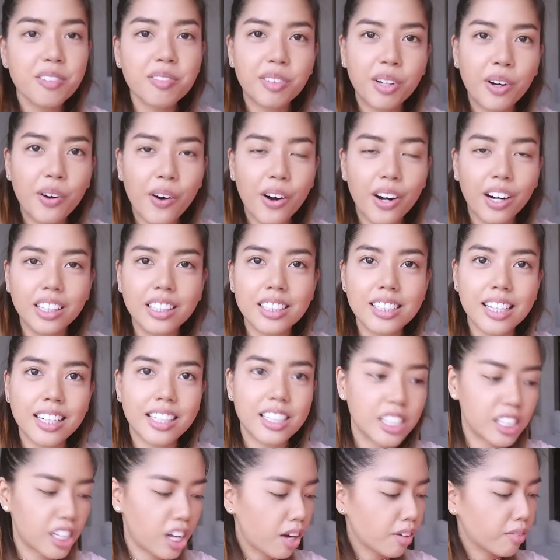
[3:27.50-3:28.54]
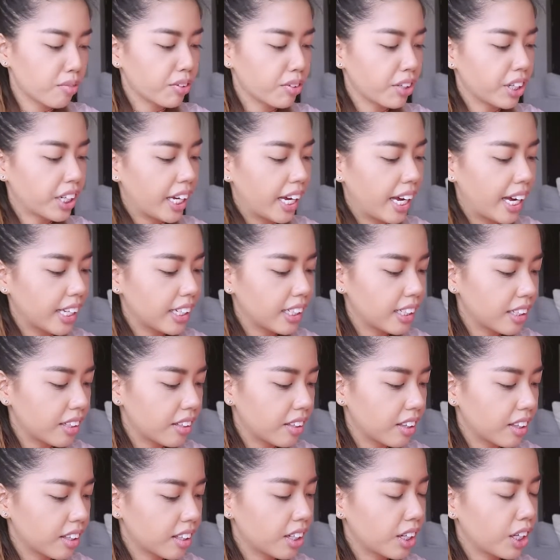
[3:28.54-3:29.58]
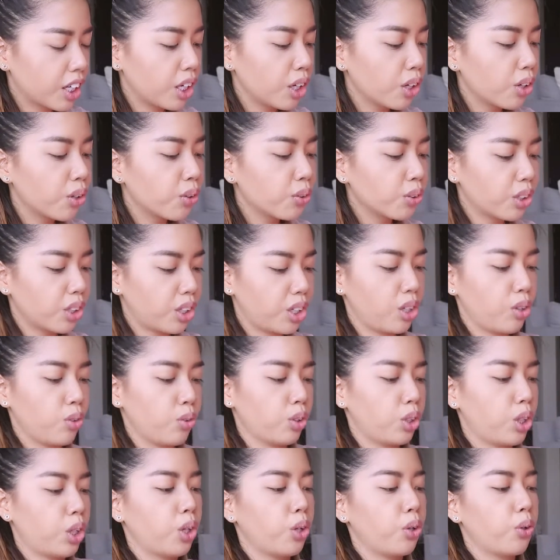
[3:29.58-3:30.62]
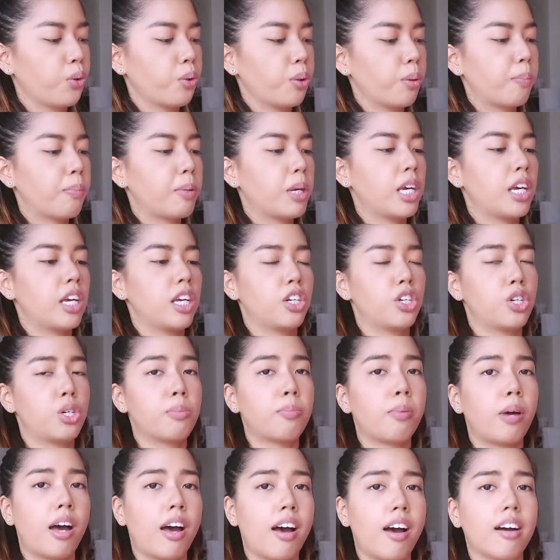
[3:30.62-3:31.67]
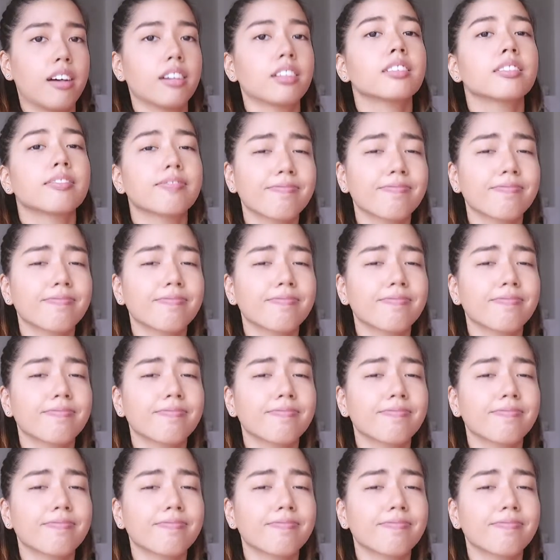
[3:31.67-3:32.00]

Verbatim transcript: course, let us not forget the cute, cute, cute peach bag